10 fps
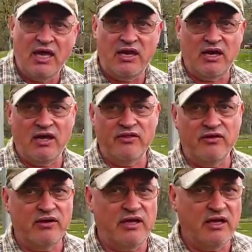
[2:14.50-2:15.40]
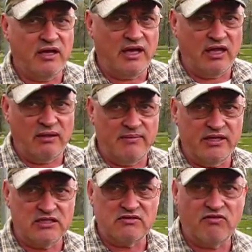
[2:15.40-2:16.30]
and other
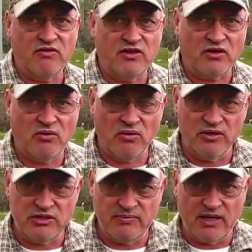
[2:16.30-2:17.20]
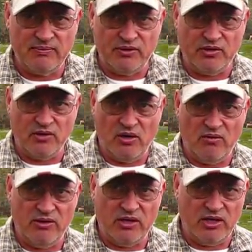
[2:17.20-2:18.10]
elements for the corn to be able to
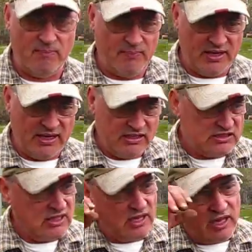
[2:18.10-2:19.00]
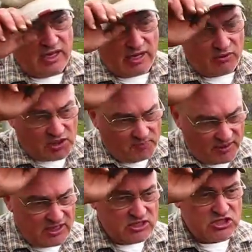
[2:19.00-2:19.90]
grow, and the beans. Now what the
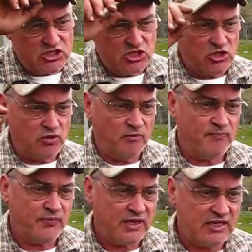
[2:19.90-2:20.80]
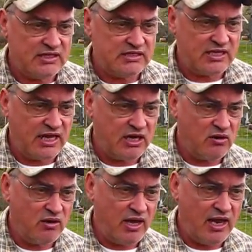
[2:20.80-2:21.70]
beans do is they
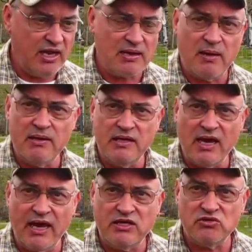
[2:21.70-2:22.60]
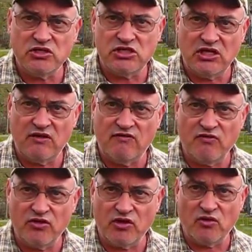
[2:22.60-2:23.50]
create nitrogen
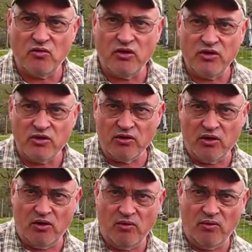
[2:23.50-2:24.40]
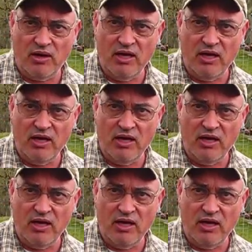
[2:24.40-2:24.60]
for the corn to grow.